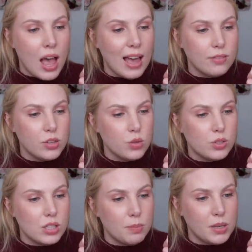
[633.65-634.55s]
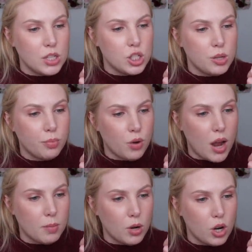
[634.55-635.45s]
I've used the Peachy
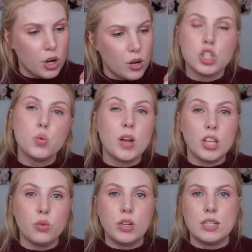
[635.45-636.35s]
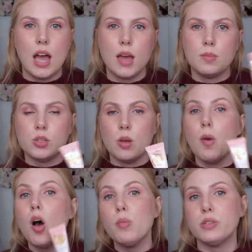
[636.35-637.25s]
Primer 23 times, so I'm
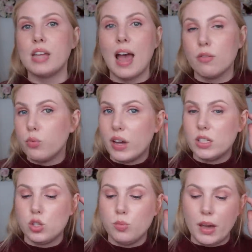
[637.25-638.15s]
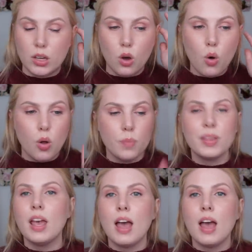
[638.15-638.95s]
almost halfway to my goal.